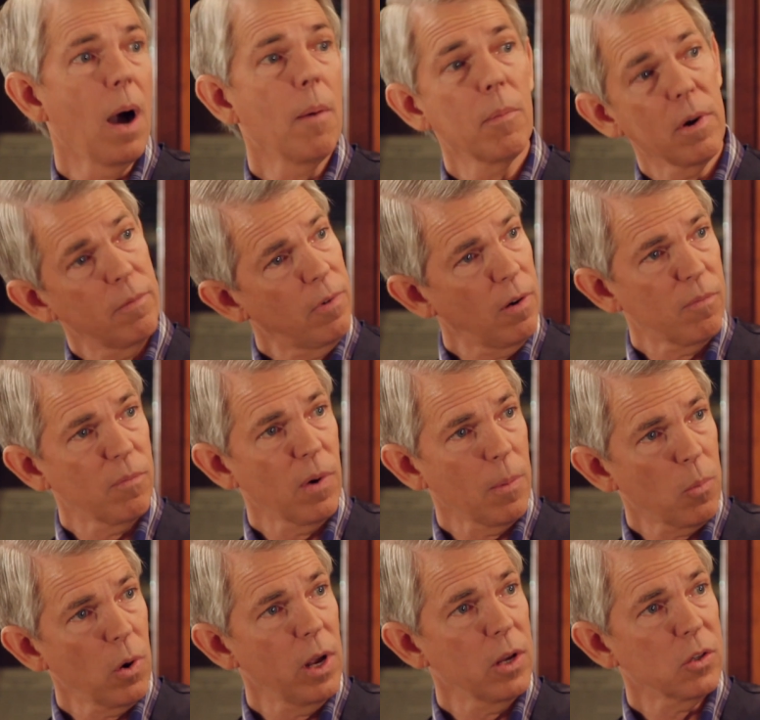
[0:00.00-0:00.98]
I'm going to vote for
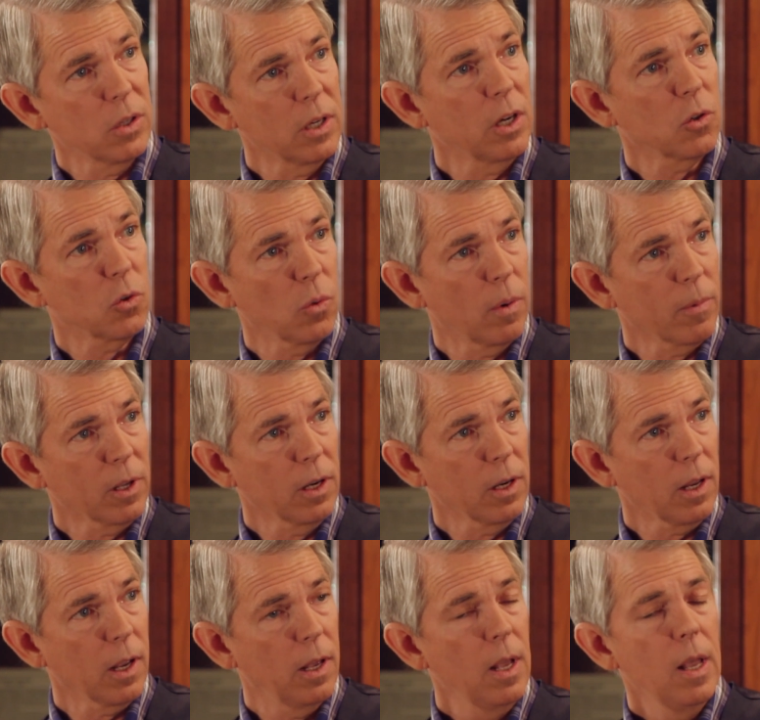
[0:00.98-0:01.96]
my president. Here's what I'm
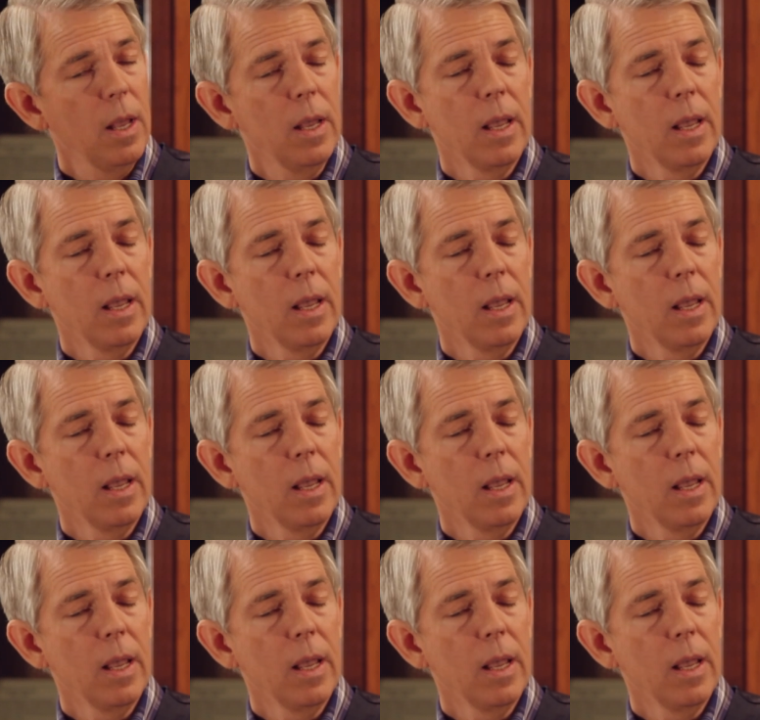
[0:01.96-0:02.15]
going to get."